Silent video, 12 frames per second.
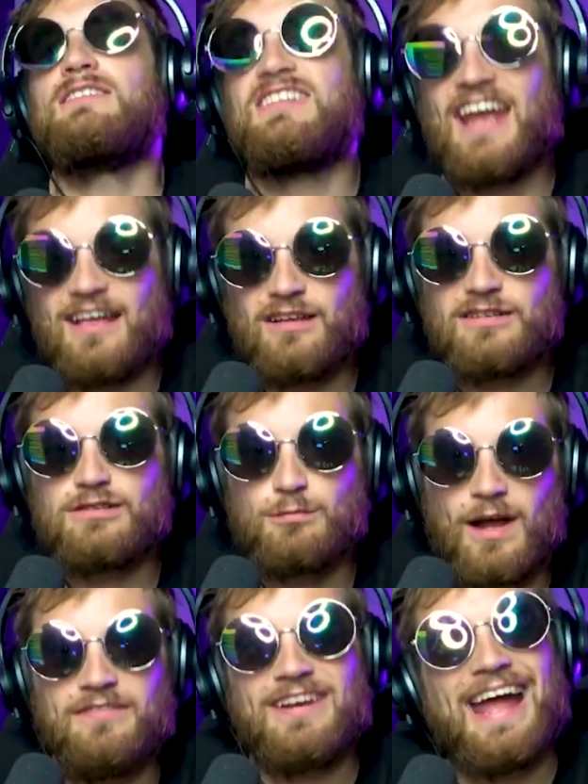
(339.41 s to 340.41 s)
Taylor
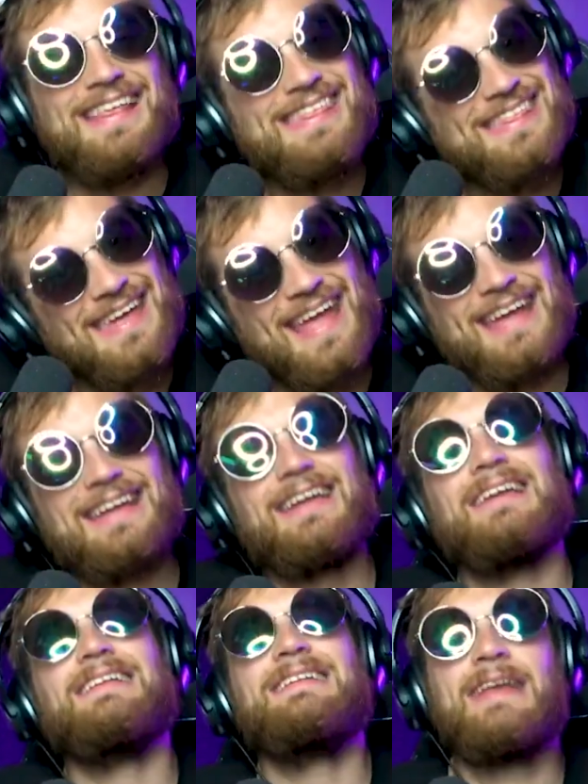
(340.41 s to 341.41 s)
Swift, I
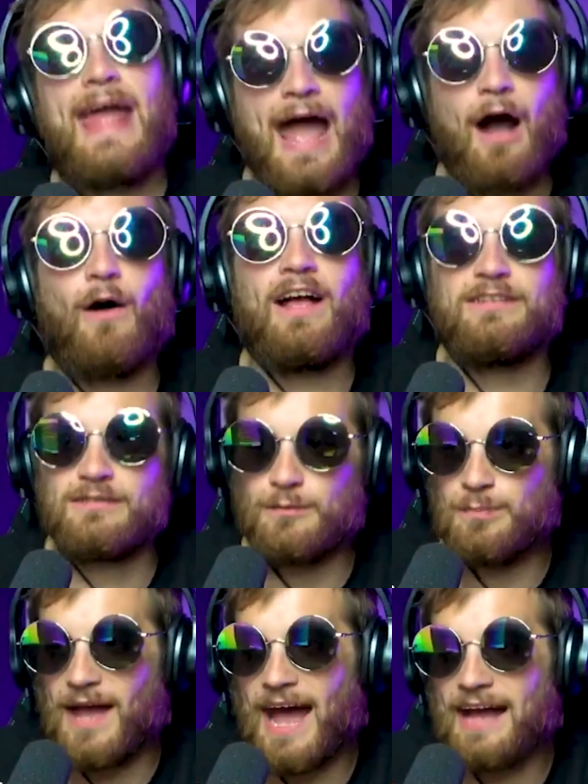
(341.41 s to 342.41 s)
think, now has
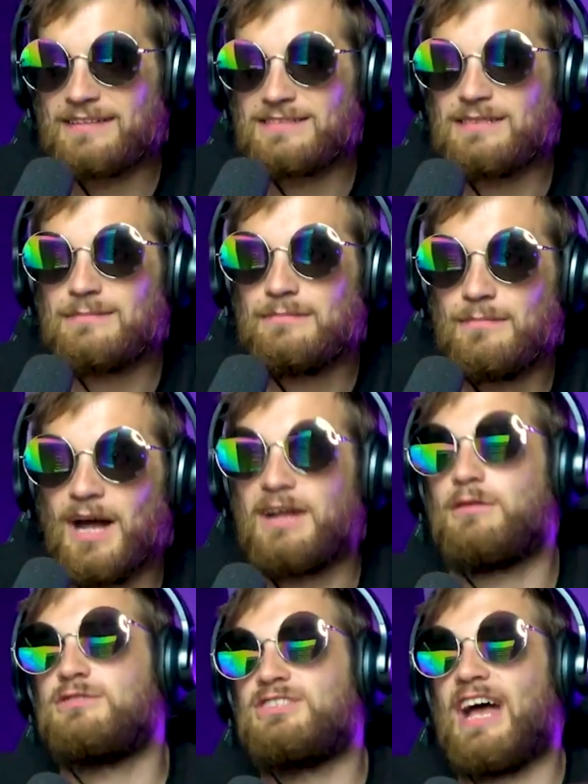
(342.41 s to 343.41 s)
surpassed
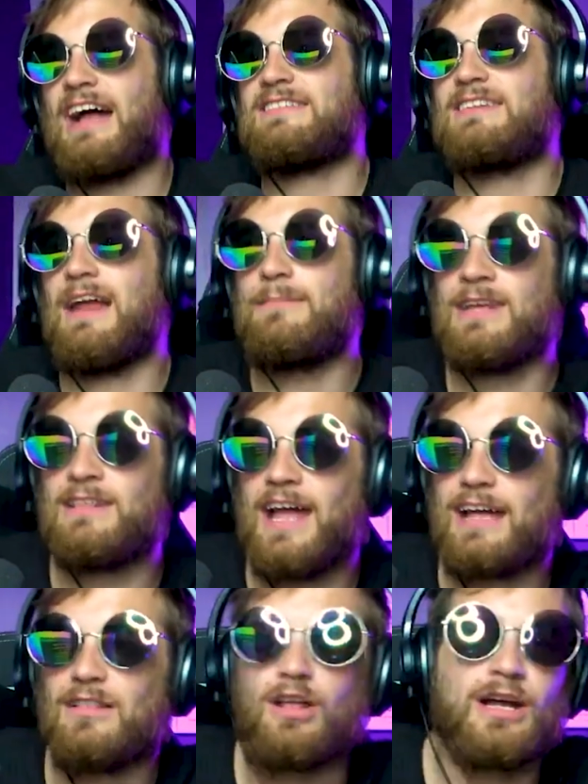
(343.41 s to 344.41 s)
Michael Jackson. I mean,
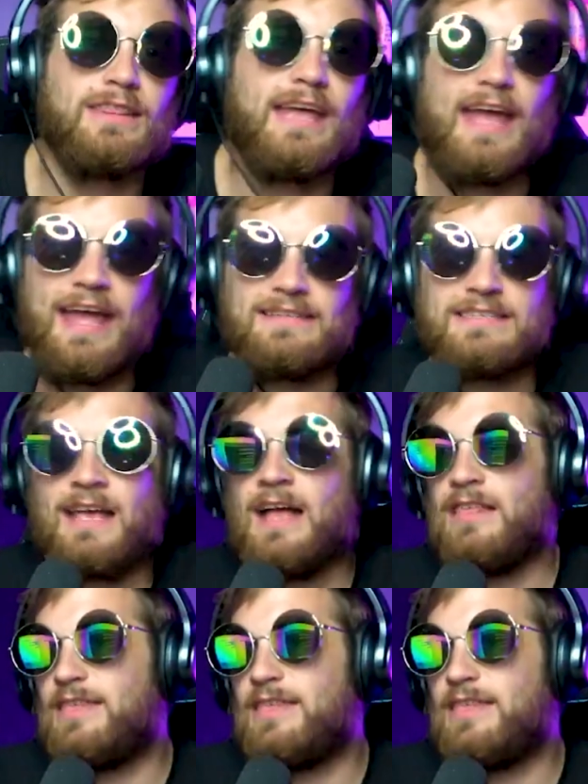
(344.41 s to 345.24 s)
like, look at the hits.